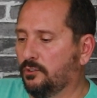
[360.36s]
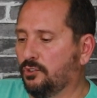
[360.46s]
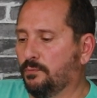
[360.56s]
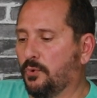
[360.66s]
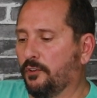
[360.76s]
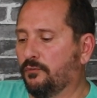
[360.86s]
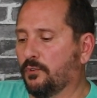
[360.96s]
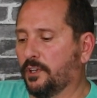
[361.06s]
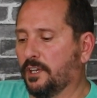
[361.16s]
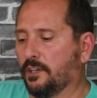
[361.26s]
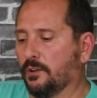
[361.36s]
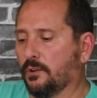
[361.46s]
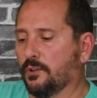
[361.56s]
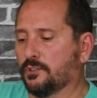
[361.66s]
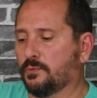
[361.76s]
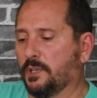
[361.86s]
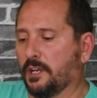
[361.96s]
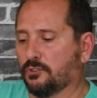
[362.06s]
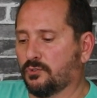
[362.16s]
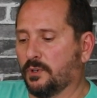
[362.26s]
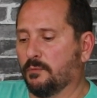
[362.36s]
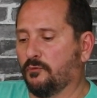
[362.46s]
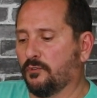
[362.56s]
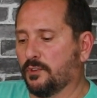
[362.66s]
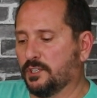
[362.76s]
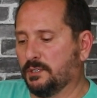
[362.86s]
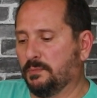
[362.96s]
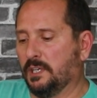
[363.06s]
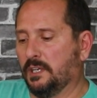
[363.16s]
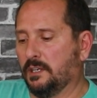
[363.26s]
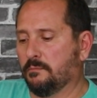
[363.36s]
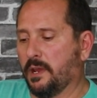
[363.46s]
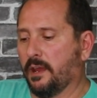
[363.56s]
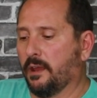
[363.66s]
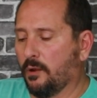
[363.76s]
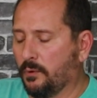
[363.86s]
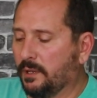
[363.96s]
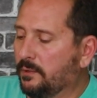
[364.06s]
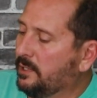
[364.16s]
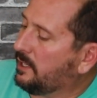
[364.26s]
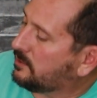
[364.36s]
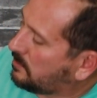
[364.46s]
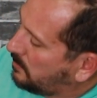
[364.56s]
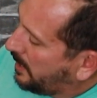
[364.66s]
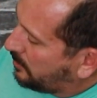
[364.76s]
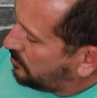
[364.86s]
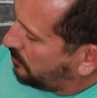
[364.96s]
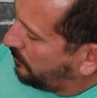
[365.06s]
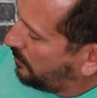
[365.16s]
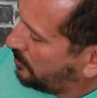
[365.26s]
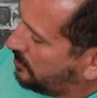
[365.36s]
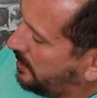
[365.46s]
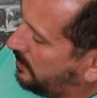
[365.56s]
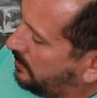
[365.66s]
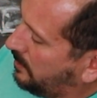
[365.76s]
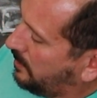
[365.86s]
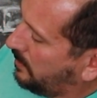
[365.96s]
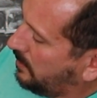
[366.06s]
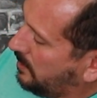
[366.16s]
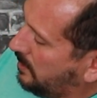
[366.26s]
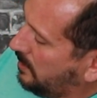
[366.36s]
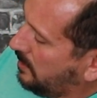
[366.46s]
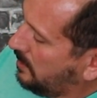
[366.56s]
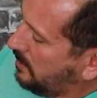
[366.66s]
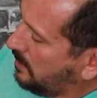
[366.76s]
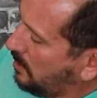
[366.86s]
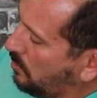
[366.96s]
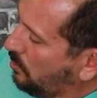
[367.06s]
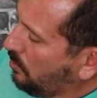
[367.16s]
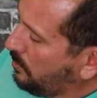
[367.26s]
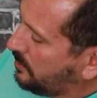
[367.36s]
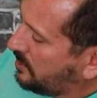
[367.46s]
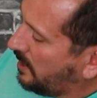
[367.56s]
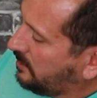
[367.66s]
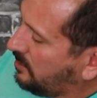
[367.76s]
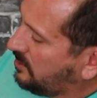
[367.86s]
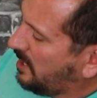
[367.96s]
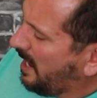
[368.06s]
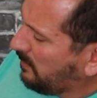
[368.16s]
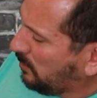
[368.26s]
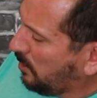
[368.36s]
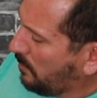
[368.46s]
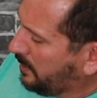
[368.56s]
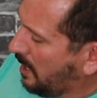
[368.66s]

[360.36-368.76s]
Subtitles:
2.4 gigahertz. We got trim for the speed. Oh wait, we got some extra functionality here. Ooh, does it have a low and